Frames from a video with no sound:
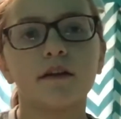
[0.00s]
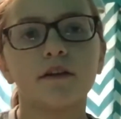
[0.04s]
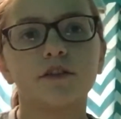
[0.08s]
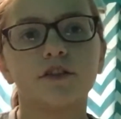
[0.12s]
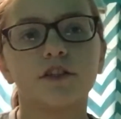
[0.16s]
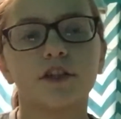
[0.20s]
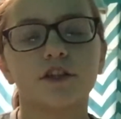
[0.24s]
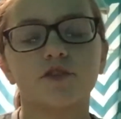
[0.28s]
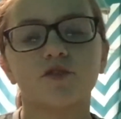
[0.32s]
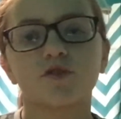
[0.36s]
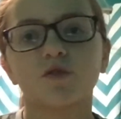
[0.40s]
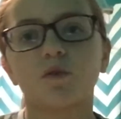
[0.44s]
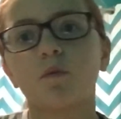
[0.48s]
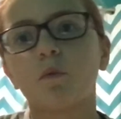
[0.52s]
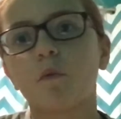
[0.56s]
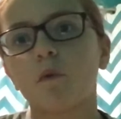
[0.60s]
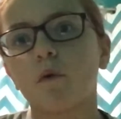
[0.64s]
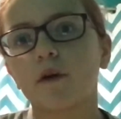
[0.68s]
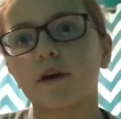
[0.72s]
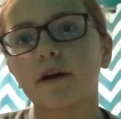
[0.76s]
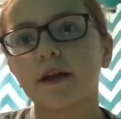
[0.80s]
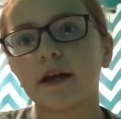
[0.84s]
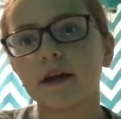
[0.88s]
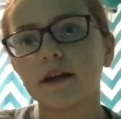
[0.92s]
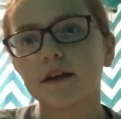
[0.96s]
just a
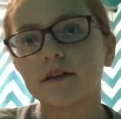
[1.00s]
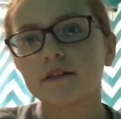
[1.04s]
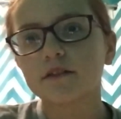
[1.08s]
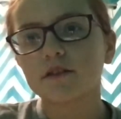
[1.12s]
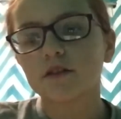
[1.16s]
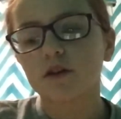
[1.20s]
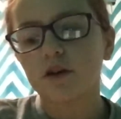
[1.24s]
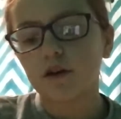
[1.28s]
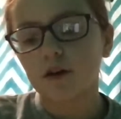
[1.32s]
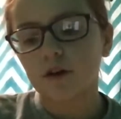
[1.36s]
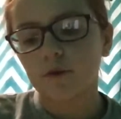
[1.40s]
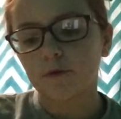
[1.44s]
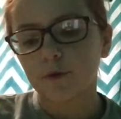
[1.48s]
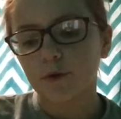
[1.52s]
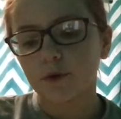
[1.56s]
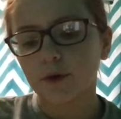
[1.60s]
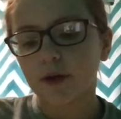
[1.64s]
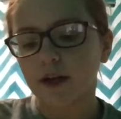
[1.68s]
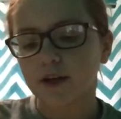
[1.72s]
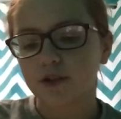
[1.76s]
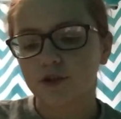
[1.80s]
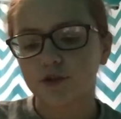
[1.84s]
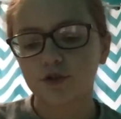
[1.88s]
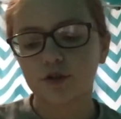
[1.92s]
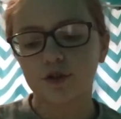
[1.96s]
warning, so if you
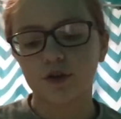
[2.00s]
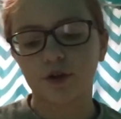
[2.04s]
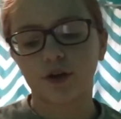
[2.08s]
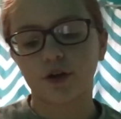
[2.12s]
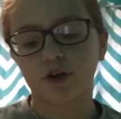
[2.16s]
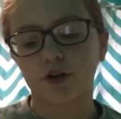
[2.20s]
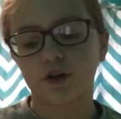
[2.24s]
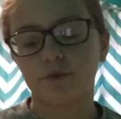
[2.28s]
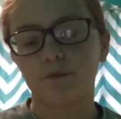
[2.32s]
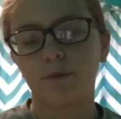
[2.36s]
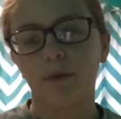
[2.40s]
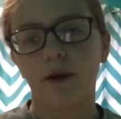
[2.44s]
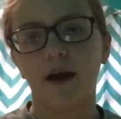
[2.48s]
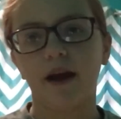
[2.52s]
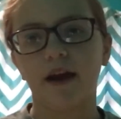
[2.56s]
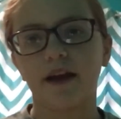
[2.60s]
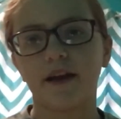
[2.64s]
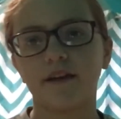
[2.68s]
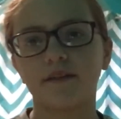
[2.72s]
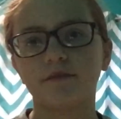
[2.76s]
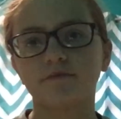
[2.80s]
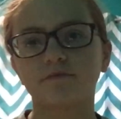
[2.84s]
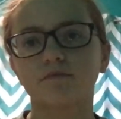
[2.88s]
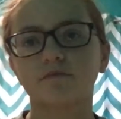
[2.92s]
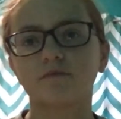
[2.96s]
get triggered
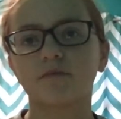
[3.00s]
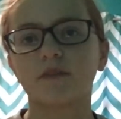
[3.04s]
by